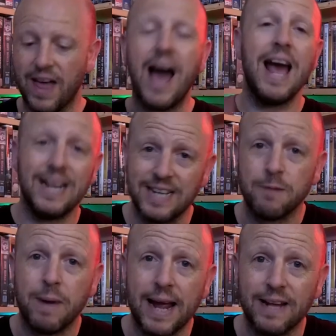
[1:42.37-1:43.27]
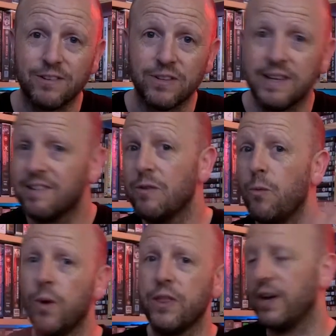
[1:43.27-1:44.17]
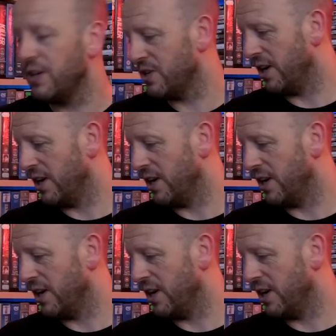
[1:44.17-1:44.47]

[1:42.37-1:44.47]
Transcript: I had to get my hands on this, without a